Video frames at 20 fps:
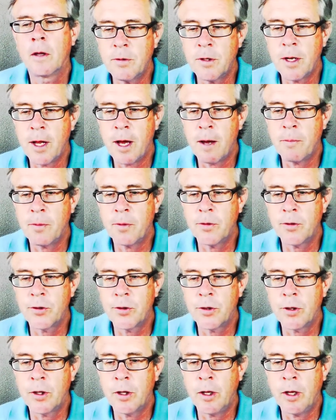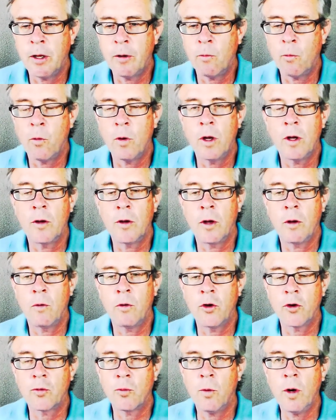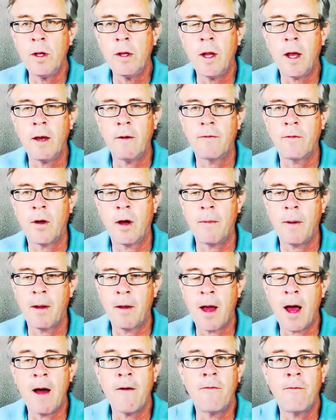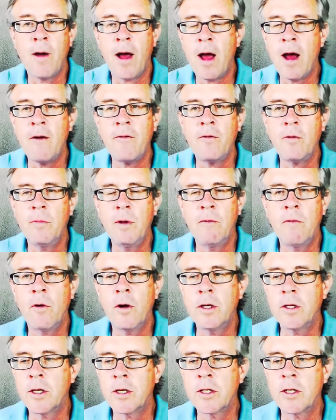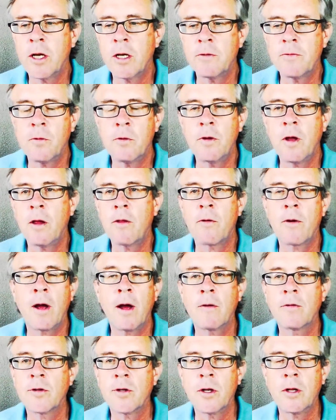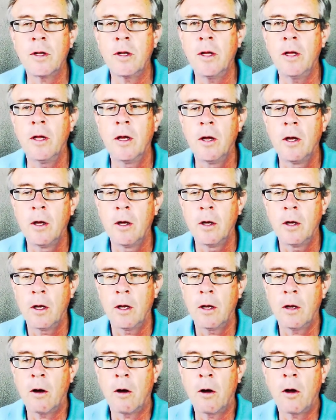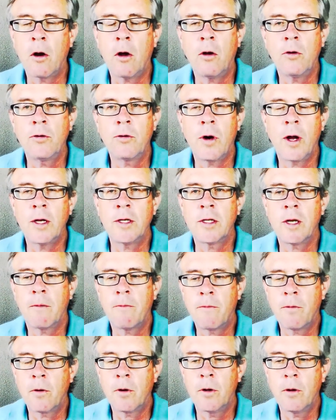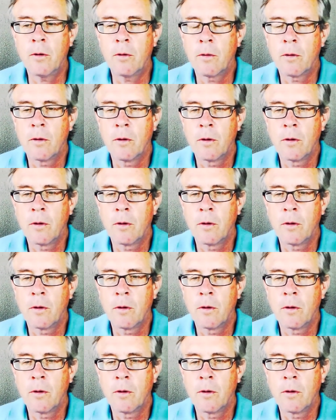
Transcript: sometimes it happens in, in, in just one lifetime. Half half will be very successful, and the other half suddenly it all dries up for you.